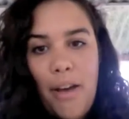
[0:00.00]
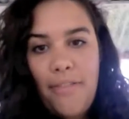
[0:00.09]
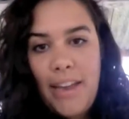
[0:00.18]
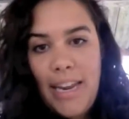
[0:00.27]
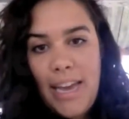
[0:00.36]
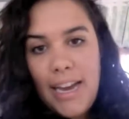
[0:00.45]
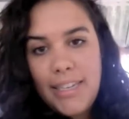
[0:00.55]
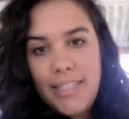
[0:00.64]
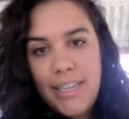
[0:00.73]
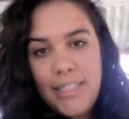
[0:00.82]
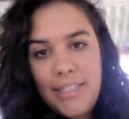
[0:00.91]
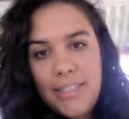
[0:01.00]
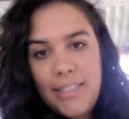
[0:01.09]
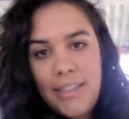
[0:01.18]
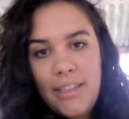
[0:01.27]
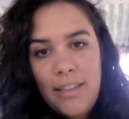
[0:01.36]
off any excess.
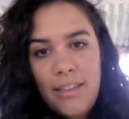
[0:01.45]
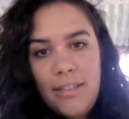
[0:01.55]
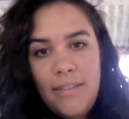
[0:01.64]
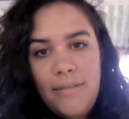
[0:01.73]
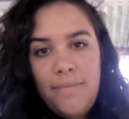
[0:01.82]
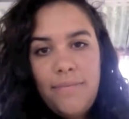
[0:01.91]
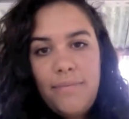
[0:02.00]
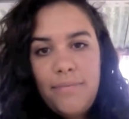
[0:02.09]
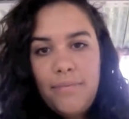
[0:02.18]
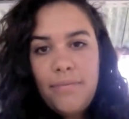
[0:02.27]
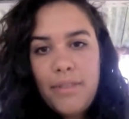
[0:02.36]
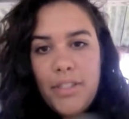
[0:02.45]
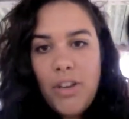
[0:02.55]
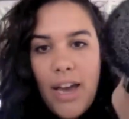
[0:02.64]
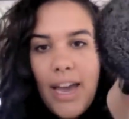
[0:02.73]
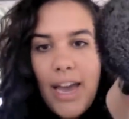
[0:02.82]

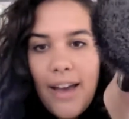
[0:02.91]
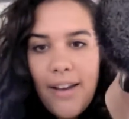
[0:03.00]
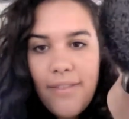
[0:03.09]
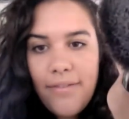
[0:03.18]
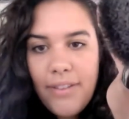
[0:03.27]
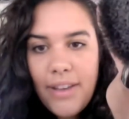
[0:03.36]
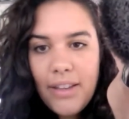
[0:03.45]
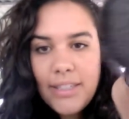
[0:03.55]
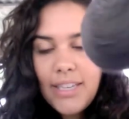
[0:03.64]
So I have, it looks